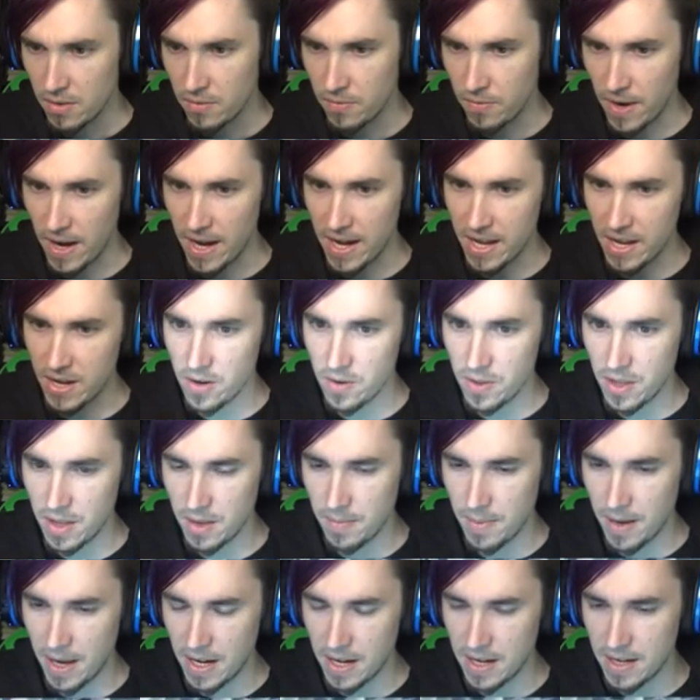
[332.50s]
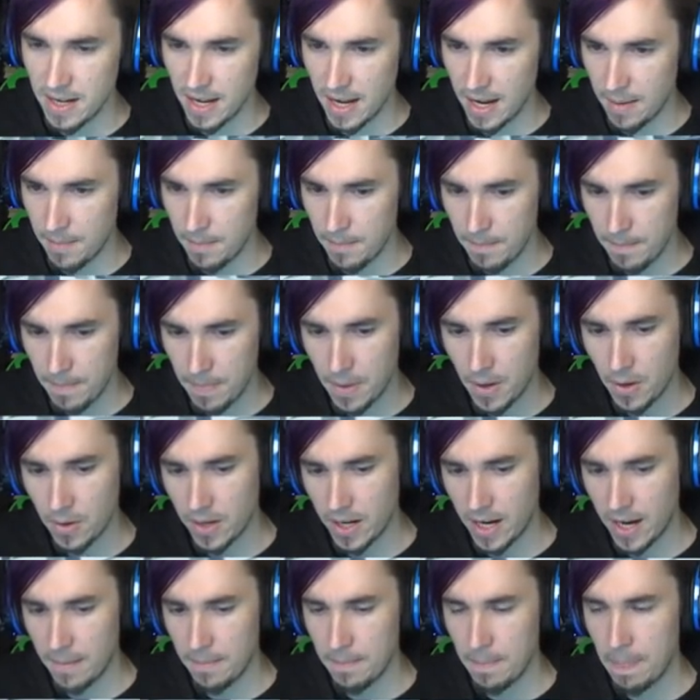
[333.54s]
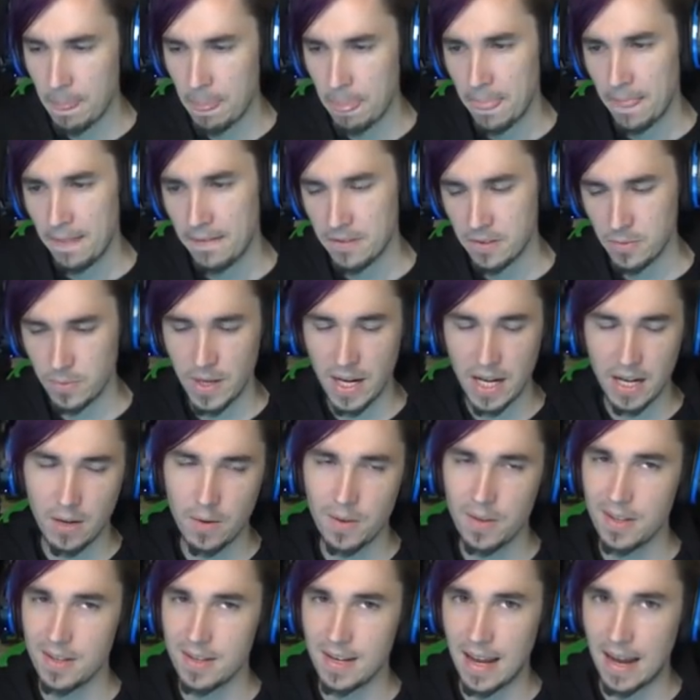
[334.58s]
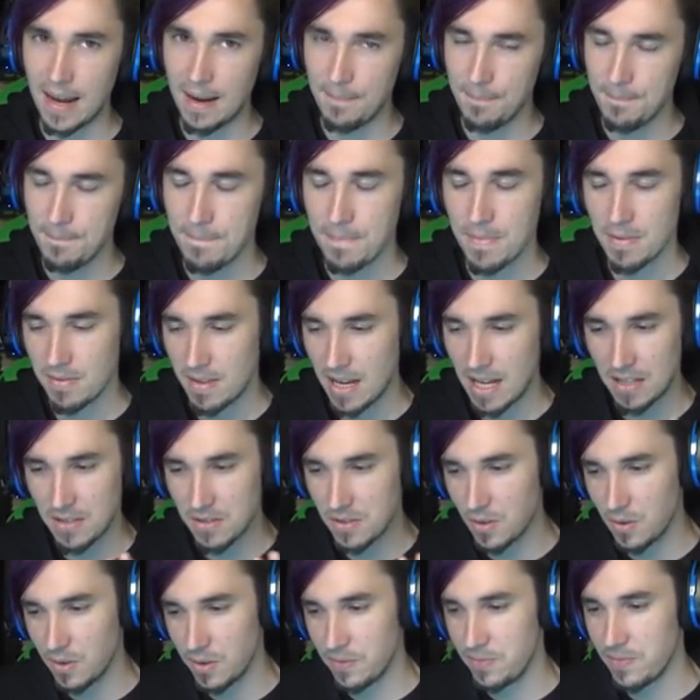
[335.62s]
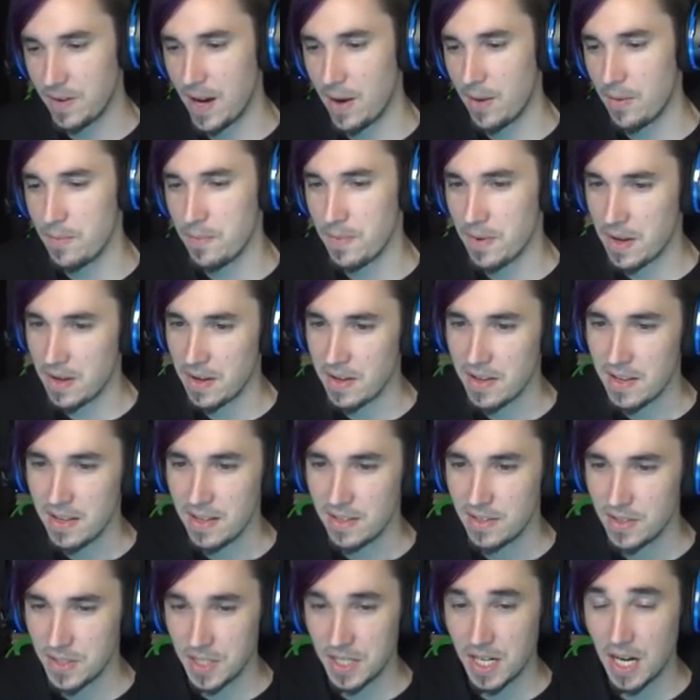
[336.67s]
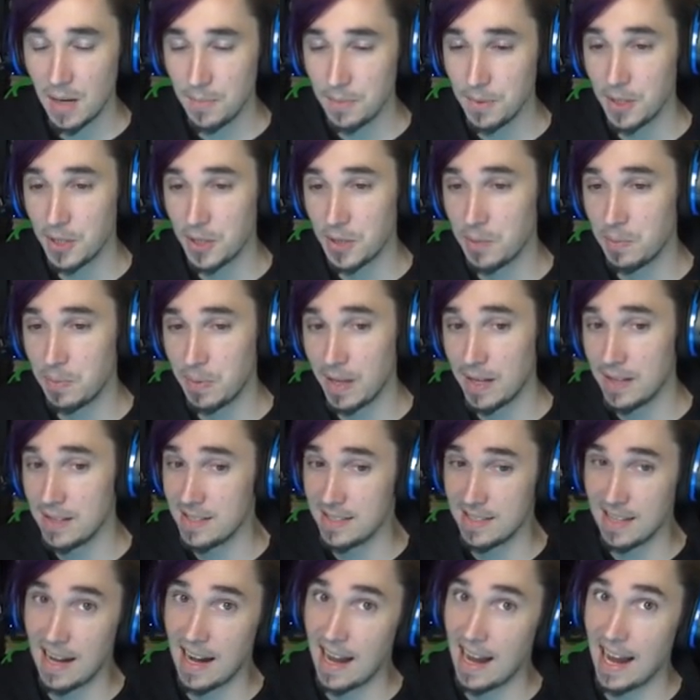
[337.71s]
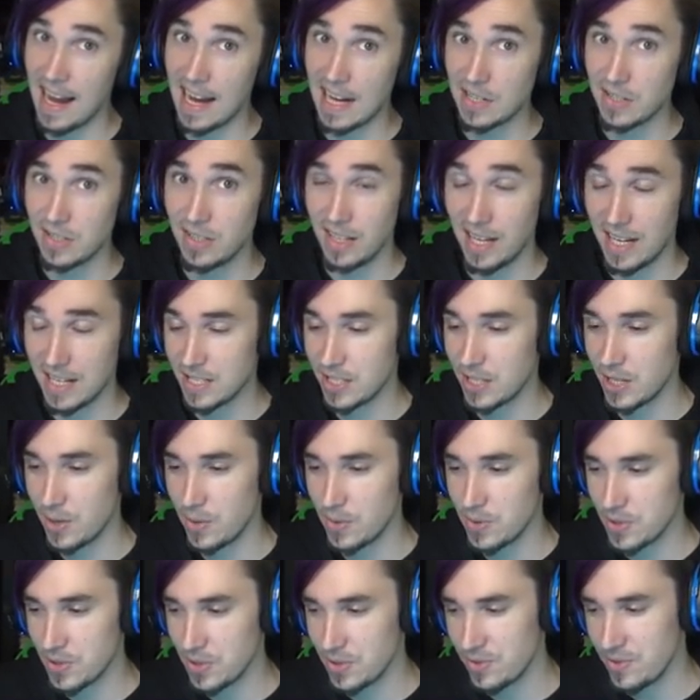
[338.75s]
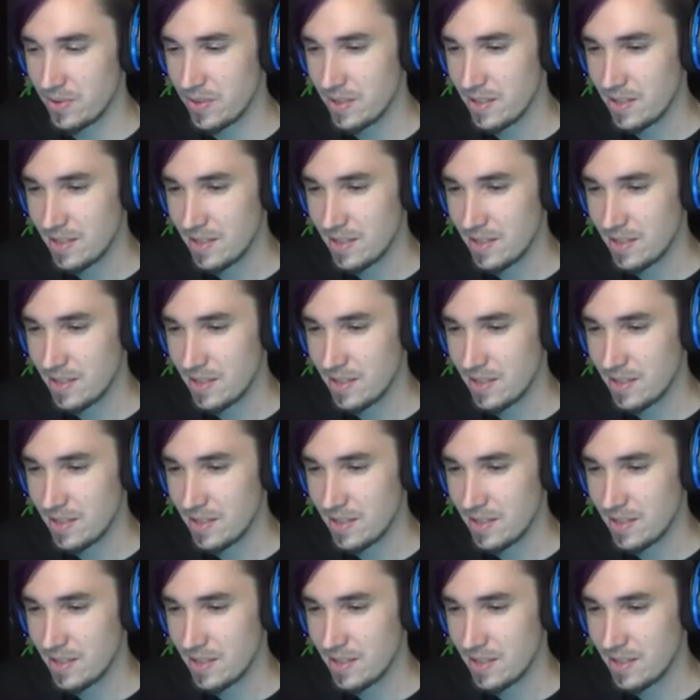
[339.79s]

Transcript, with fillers: Find and enter the abandoned dam. Okay. So we gotta go to the dam. That's totally fine with me. There's a couple of good places that I actually like to go to.